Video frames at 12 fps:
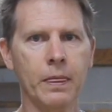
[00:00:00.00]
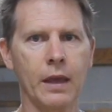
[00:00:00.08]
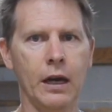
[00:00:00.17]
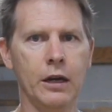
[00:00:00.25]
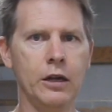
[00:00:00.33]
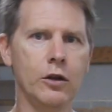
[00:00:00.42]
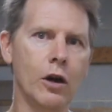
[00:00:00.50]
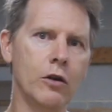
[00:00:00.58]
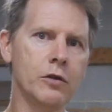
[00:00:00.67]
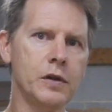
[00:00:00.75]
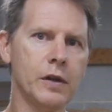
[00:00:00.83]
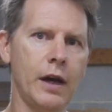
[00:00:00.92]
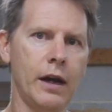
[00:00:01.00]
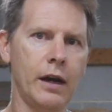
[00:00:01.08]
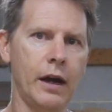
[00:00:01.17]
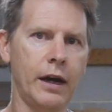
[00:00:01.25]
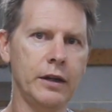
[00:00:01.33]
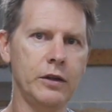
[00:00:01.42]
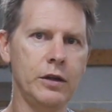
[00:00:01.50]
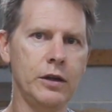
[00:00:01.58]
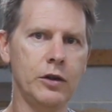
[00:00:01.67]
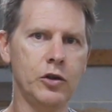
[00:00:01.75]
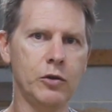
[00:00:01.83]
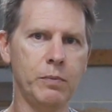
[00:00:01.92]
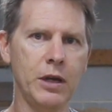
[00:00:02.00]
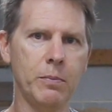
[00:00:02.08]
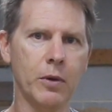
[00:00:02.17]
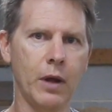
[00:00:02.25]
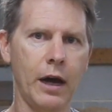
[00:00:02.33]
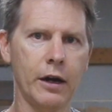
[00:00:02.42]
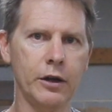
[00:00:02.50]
and he knows that I teach people how